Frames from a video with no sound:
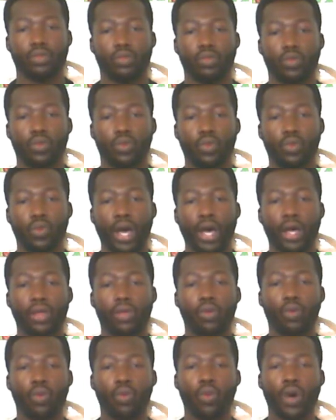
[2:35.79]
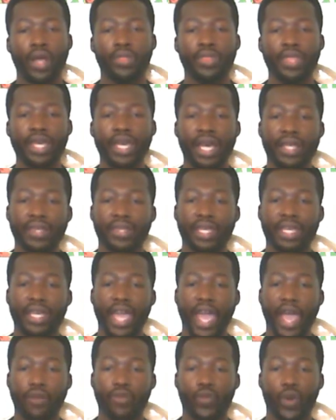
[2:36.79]
Well, one thing I think
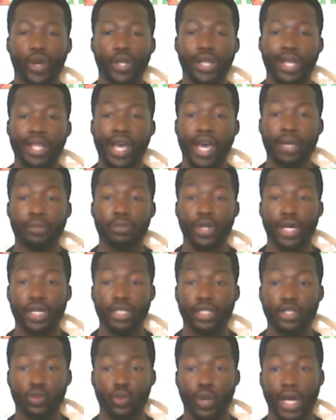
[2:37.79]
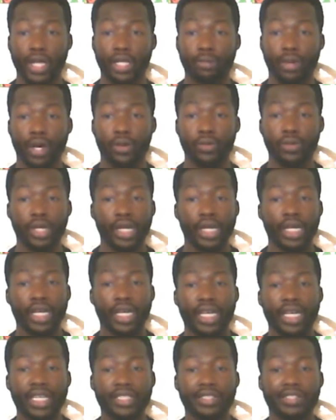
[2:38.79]
everyone on the hype train is right about
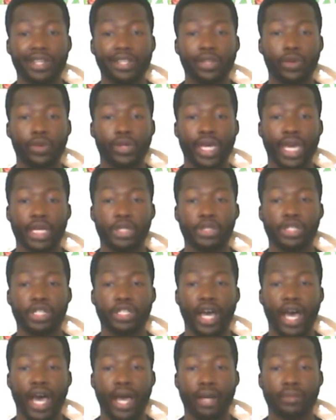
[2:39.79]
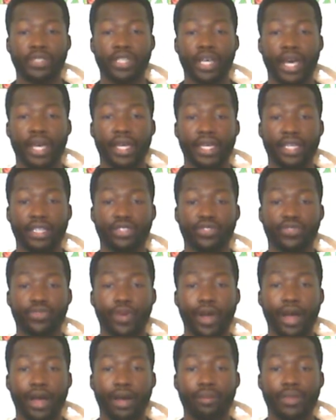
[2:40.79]
is the location Hamza is
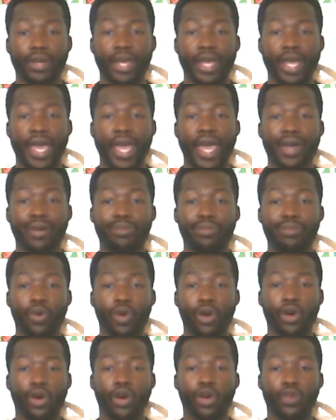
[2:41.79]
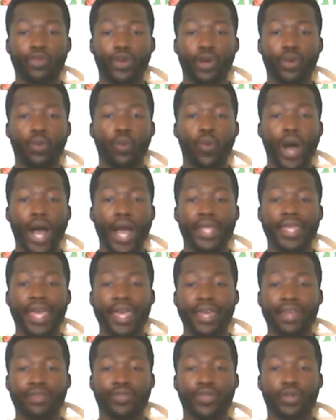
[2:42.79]
from and moreover why
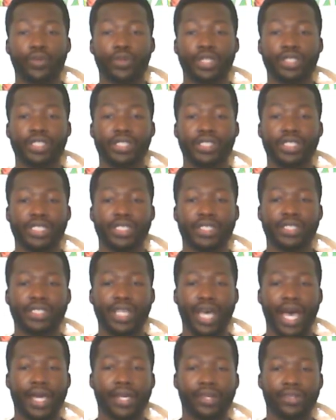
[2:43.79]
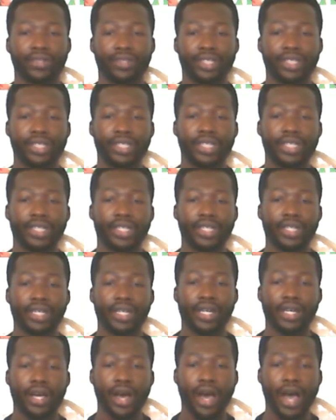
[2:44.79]
that influences his style.
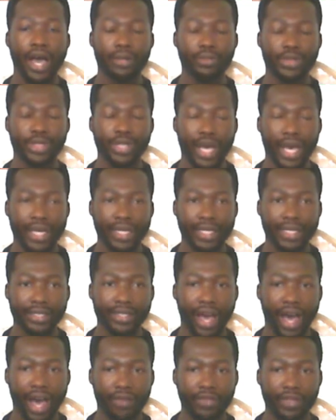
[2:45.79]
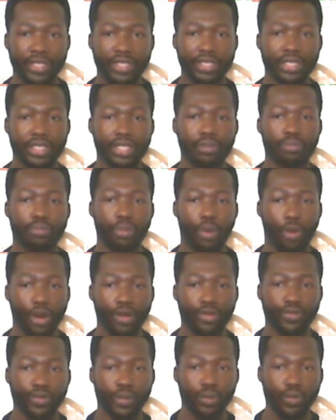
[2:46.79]
Hamza is obviously
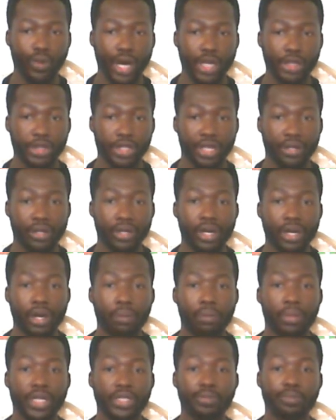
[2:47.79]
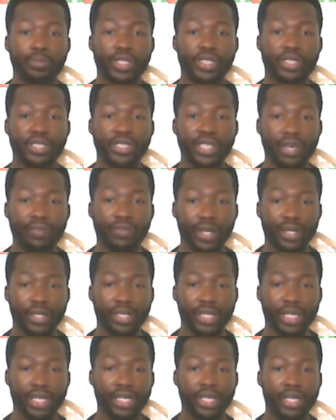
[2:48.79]
born from Russia, but
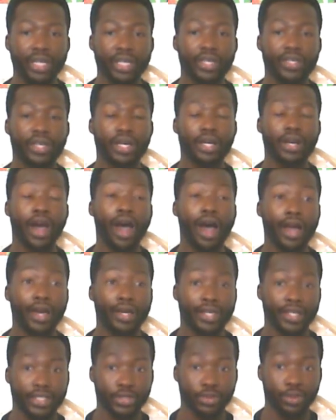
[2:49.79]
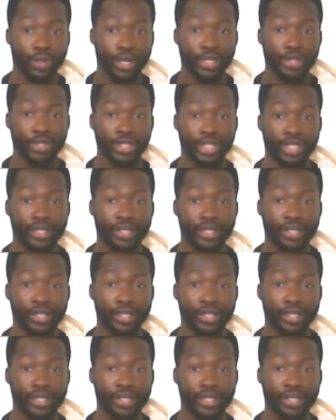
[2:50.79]
specifically the Caucasus region.